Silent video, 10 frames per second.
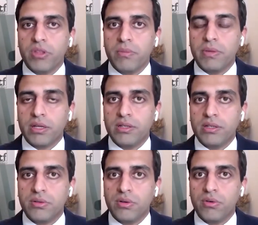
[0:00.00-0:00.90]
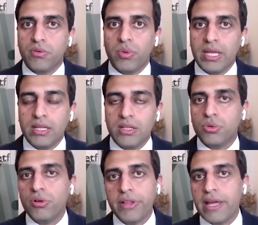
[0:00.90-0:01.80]
because we do
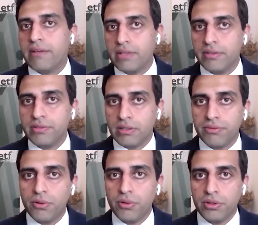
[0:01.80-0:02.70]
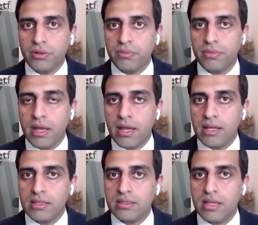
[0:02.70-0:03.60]
all the heavy lifting for you
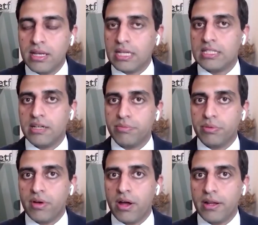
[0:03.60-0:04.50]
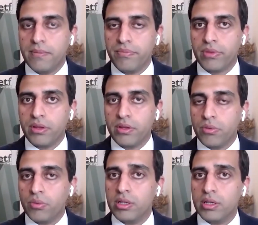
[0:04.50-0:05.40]
as an ETF provider.
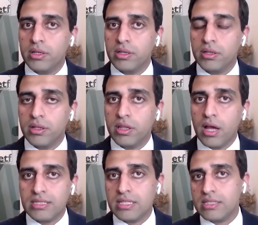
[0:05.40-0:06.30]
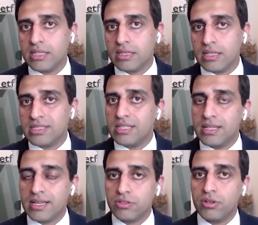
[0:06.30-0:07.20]
We're licensing this
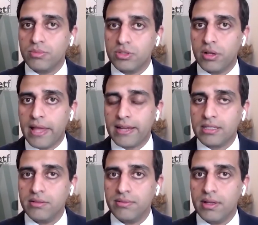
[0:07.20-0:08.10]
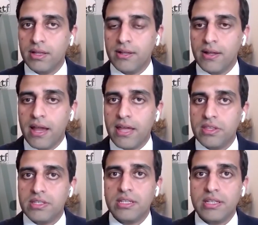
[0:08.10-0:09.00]
index from Solactive, and
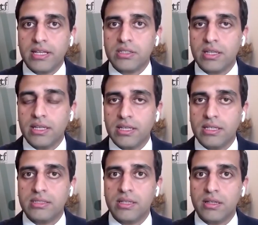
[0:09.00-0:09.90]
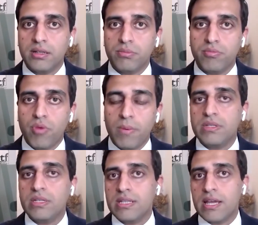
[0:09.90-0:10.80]
this index is
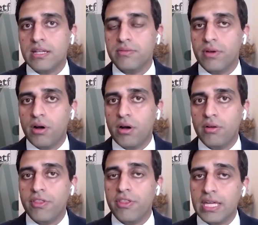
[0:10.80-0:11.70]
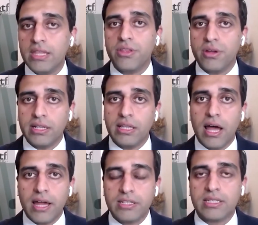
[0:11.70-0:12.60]
representative of the 30
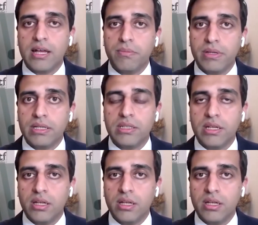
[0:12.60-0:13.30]
largest companies